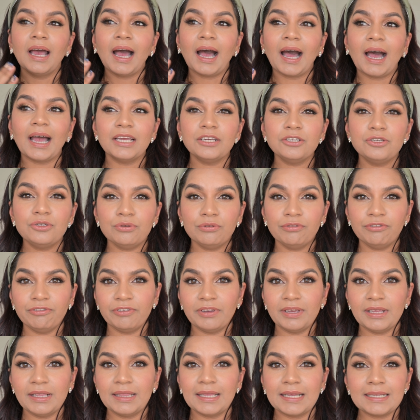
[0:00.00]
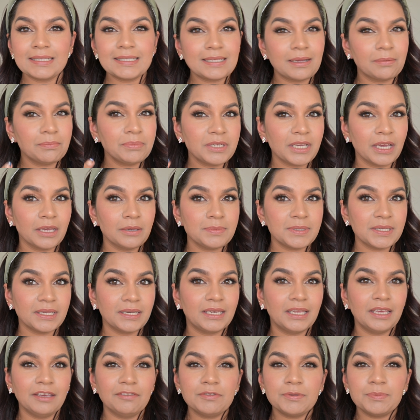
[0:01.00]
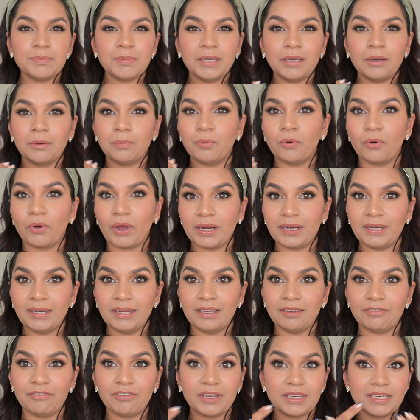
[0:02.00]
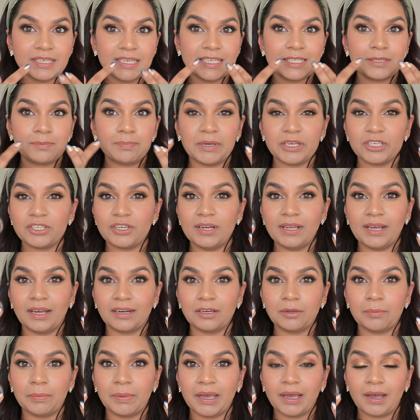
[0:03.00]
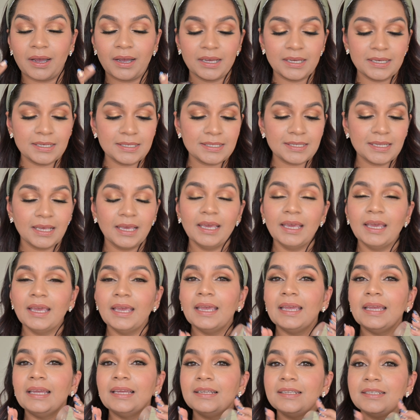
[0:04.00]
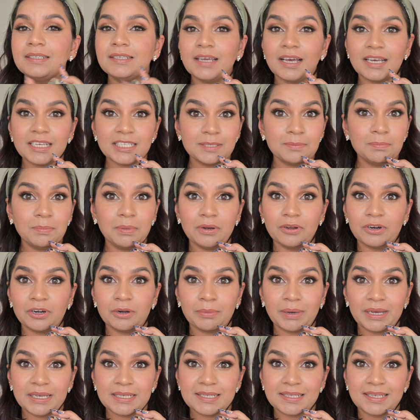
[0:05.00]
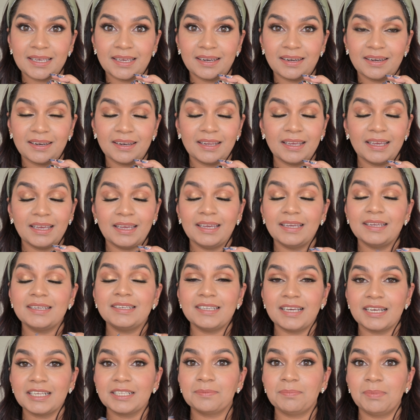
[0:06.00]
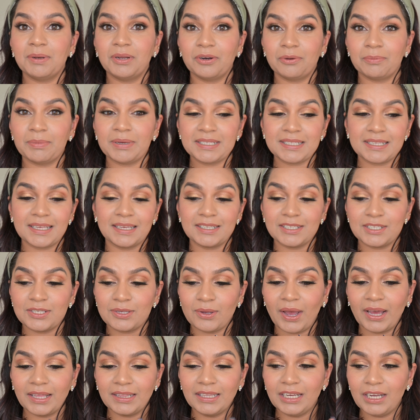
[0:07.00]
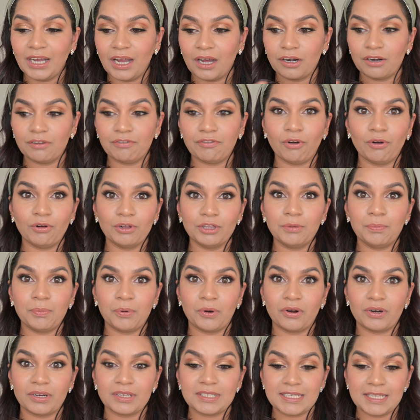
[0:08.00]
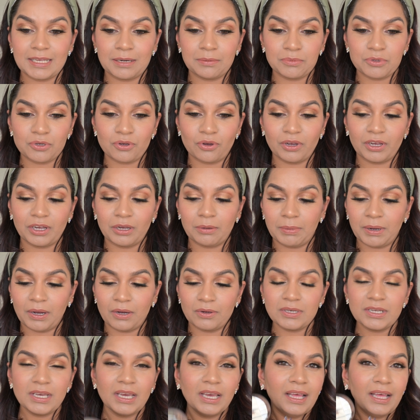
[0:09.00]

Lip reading: I do feel that sometimes it gives me a brightening effect, especially under my eyes. It does blur my skin. It does blur my skin. So I think out of all the products that I'm talking about,